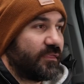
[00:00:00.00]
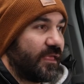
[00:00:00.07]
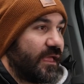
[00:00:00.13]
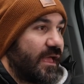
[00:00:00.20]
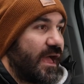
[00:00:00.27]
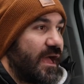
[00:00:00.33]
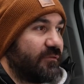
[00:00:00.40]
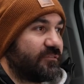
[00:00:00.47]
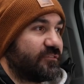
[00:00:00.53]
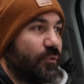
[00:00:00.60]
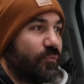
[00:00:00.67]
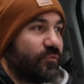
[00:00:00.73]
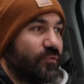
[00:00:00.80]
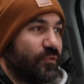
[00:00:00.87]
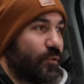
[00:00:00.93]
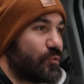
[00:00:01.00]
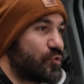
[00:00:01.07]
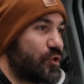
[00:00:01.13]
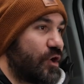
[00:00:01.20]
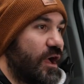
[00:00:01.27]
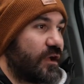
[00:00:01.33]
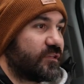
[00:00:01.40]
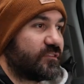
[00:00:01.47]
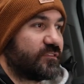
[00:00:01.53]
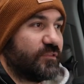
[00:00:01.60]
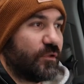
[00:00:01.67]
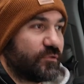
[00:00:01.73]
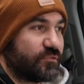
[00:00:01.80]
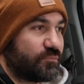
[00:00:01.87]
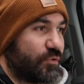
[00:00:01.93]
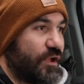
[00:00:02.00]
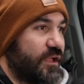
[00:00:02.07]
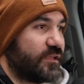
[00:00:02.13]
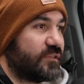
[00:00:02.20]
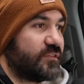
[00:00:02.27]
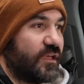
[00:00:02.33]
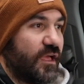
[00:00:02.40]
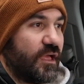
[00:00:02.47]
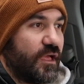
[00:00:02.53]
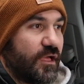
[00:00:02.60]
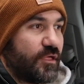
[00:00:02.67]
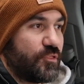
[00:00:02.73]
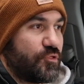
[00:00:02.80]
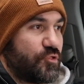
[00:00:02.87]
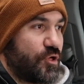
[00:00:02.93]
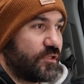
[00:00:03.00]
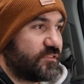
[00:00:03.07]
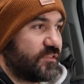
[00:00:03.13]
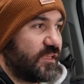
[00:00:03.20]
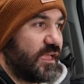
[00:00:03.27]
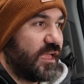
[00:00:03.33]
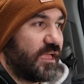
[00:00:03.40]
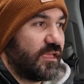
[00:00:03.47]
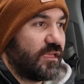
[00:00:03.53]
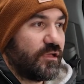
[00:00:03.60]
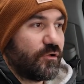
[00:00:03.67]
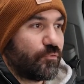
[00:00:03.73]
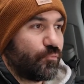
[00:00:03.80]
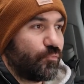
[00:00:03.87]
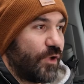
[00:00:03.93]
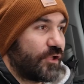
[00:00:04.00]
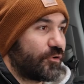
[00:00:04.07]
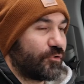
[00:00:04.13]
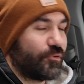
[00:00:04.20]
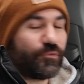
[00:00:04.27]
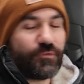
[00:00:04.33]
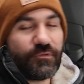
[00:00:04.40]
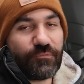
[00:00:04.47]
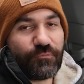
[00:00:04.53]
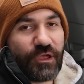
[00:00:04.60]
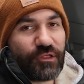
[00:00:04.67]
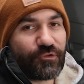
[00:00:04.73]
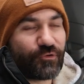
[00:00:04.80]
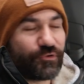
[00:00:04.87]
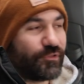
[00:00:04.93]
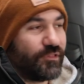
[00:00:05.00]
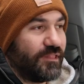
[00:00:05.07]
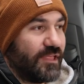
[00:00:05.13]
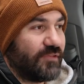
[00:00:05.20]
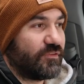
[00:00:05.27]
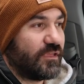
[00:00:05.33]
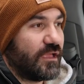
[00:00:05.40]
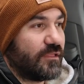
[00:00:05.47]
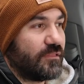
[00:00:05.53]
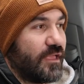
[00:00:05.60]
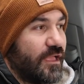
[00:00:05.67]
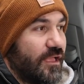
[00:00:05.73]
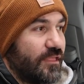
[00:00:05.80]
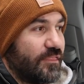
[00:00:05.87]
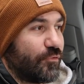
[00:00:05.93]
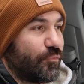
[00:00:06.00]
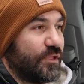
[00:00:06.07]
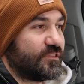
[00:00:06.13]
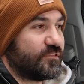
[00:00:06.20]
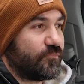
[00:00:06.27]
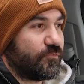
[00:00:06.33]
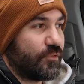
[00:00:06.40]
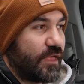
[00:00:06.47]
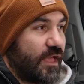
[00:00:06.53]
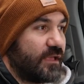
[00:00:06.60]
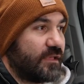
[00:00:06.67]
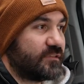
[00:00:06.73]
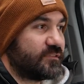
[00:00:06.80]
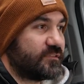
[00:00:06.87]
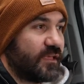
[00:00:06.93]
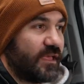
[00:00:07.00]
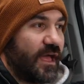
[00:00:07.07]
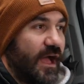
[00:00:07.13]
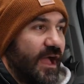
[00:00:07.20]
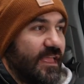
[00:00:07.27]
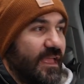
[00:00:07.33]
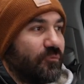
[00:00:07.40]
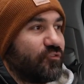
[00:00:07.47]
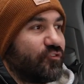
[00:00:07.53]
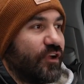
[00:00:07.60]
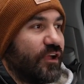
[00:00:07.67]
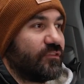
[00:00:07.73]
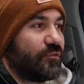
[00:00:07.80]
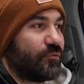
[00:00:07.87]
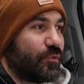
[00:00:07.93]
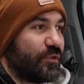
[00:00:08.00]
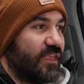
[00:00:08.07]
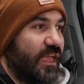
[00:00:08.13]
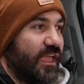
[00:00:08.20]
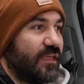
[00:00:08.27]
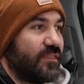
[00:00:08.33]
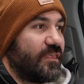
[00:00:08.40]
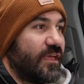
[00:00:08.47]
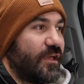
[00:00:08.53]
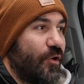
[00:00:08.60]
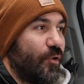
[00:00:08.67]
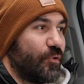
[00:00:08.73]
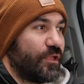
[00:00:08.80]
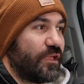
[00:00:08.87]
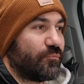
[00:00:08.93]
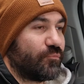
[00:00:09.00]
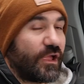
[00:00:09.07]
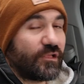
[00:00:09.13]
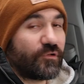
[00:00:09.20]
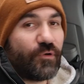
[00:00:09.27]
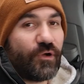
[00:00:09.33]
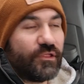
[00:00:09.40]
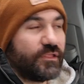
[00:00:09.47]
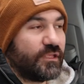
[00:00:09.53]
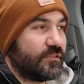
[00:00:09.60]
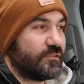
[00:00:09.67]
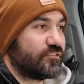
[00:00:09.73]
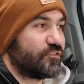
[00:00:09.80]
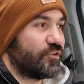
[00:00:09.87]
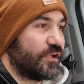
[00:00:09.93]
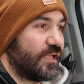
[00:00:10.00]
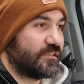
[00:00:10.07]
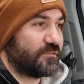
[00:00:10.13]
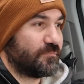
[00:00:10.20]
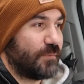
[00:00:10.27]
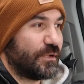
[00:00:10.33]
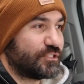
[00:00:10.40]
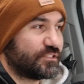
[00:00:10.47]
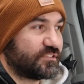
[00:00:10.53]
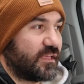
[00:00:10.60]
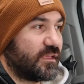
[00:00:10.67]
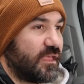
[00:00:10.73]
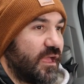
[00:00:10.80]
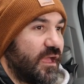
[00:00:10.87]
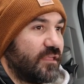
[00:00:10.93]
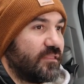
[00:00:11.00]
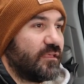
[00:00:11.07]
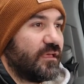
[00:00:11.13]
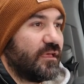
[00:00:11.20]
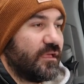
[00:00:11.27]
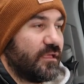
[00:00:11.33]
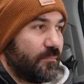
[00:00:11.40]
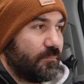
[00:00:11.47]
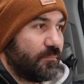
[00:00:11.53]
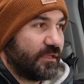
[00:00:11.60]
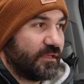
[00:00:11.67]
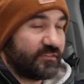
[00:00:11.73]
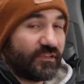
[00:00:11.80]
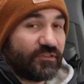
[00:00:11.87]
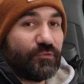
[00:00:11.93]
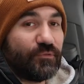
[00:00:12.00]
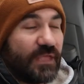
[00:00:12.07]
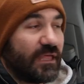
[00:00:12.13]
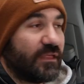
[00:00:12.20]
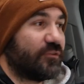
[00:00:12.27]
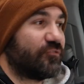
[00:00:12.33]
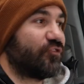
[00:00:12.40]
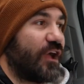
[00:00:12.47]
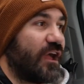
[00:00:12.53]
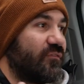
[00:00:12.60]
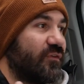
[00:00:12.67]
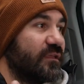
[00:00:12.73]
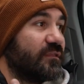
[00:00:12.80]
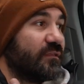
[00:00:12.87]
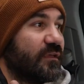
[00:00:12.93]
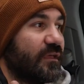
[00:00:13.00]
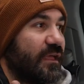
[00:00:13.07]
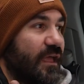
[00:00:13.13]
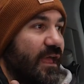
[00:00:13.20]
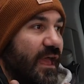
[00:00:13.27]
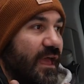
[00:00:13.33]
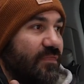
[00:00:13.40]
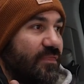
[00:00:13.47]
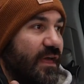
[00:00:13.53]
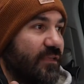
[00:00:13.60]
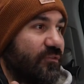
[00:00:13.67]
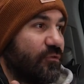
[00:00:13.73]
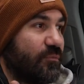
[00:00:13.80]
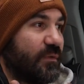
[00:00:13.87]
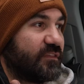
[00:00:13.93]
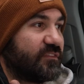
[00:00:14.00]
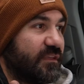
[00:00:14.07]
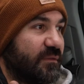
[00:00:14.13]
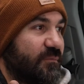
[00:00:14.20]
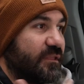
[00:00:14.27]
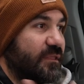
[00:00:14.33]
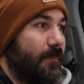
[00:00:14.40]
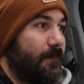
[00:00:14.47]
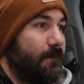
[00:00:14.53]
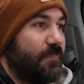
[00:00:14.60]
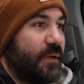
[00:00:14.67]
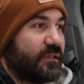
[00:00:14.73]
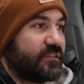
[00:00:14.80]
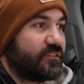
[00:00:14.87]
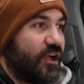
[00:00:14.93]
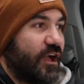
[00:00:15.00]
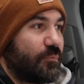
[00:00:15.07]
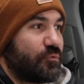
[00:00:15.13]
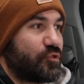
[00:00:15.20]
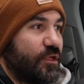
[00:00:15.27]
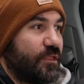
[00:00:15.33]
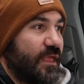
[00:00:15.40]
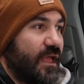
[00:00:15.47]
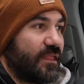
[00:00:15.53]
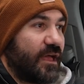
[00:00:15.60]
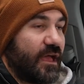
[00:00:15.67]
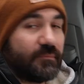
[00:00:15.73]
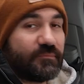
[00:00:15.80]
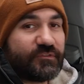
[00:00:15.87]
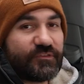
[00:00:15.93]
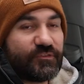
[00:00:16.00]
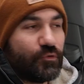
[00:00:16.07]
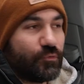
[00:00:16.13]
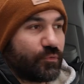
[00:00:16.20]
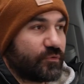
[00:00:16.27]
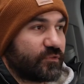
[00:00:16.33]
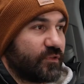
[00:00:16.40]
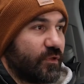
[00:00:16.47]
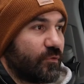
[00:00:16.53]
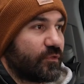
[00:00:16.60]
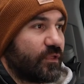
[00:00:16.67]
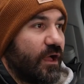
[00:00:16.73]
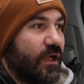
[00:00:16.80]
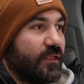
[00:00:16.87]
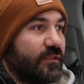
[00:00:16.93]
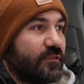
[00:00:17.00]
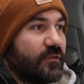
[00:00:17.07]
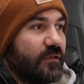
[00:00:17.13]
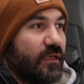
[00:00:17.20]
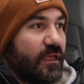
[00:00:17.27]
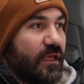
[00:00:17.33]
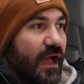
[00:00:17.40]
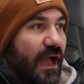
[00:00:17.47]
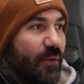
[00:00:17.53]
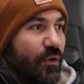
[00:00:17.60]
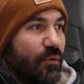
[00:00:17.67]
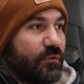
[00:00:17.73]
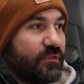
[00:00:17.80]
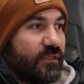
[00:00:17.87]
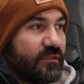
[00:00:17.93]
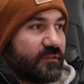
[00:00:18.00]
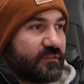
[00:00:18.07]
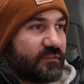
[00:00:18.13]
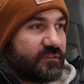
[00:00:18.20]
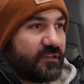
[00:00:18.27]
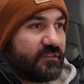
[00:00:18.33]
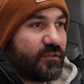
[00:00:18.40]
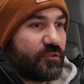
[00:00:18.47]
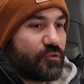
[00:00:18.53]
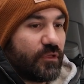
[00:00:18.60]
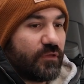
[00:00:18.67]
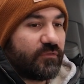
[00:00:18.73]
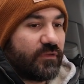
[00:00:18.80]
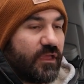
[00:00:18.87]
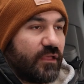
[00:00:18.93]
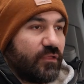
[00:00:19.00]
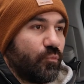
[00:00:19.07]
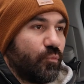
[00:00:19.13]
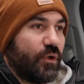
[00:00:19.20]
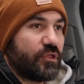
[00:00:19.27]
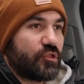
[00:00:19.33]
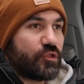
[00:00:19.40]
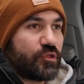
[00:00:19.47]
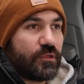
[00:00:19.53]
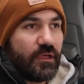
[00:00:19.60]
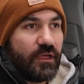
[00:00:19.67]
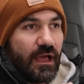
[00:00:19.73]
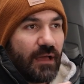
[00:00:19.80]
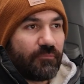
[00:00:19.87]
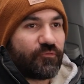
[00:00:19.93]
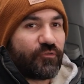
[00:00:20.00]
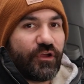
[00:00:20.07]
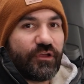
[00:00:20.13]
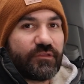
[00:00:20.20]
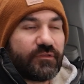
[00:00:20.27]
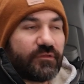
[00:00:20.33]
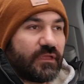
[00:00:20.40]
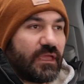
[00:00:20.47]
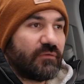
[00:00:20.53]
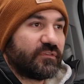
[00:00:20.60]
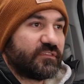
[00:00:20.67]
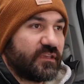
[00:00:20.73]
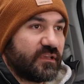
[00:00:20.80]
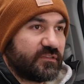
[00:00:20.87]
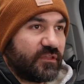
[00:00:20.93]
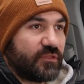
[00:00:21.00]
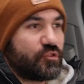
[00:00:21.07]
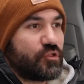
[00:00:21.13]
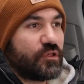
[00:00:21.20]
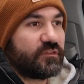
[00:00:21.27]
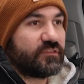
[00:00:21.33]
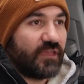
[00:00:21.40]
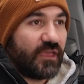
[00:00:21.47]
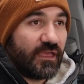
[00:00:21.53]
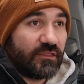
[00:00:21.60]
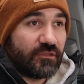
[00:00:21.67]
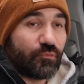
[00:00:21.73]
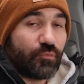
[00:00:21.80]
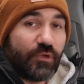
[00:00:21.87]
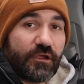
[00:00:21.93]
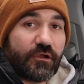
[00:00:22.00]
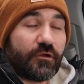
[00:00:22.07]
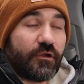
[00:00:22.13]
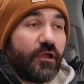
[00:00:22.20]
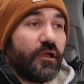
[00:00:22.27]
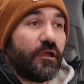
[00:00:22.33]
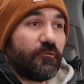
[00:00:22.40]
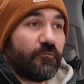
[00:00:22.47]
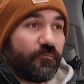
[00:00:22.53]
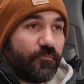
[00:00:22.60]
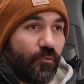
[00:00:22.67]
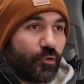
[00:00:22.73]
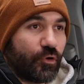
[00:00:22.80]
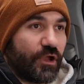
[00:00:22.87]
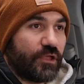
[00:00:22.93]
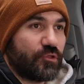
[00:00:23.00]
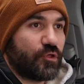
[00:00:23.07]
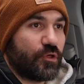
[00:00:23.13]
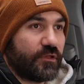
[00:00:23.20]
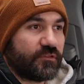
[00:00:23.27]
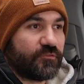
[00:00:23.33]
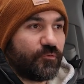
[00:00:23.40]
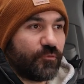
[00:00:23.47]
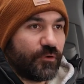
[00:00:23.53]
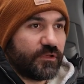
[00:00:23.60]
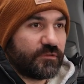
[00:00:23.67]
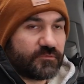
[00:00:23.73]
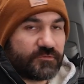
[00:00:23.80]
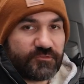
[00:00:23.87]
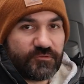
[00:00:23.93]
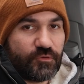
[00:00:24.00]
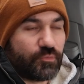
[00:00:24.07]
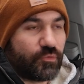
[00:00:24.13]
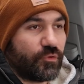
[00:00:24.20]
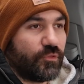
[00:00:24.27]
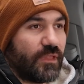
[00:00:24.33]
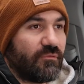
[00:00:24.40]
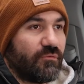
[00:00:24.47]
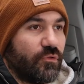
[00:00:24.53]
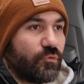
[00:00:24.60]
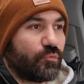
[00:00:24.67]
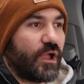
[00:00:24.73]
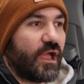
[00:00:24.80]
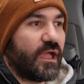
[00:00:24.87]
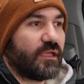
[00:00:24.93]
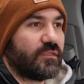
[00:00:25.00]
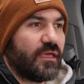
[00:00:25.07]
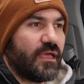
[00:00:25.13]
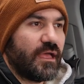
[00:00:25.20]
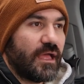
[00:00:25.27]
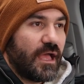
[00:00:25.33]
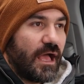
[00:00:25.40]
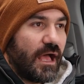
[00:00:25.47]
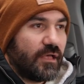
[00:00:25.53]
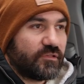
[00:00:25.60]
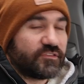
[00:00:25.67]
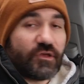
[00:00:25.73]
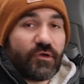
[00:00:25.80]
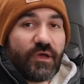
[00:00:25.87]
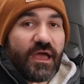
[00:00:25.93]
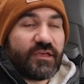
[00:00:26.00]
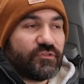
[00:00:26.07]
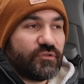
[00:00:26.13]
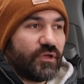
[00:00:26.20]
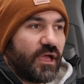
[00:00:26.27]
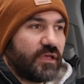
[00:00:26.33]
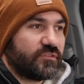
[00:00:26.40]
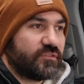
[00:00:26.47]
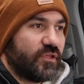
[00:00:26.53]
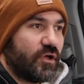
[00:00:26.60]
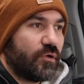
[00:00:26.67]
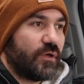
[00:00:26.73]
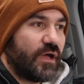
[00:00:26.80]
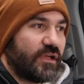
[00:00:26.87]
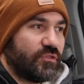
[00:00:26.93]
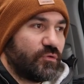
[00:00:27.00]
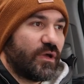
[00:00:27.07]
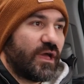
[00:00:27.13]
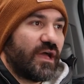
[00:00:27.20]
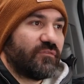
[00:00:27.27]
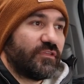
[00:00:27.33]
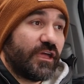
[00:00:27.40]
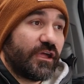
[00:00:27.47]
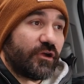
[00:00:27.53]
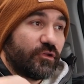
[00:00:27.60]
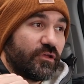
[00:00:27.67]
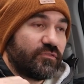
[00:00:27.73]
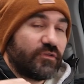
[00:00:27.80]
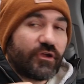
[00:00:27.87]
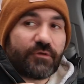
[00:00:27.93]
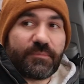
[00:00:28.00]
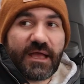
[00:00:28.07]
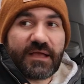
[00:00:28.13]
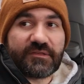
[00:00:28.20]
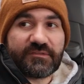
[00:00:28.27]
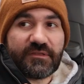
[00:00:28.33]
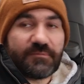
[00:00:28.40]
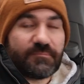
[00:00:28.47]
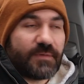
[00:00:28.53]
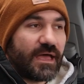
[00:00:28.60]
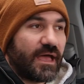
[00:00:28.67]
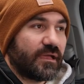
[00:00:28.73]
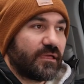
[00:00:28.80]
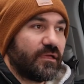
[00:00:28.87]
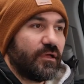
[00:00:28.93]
that they have, so with no shocks, no springs, just a regular lift kit. The reason for that is I am trying to retain the OEM ride quality in this truck as much as I can because I do daily drive it, and that to me seemed like the best option, and I'm super stoked on it. I went with the 6-inch lift kit, which up front gave us 6 inches, and the rear 4 inches for a super level ride. Also, as you guys know, I do have the airlift airbags in the back.